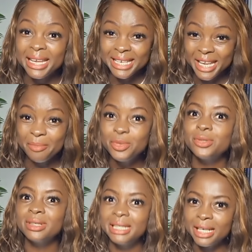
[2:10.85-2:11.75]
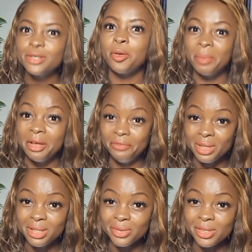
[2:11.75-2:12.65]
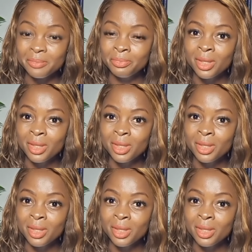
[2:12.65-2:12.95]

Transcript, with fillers: name to get on my videos.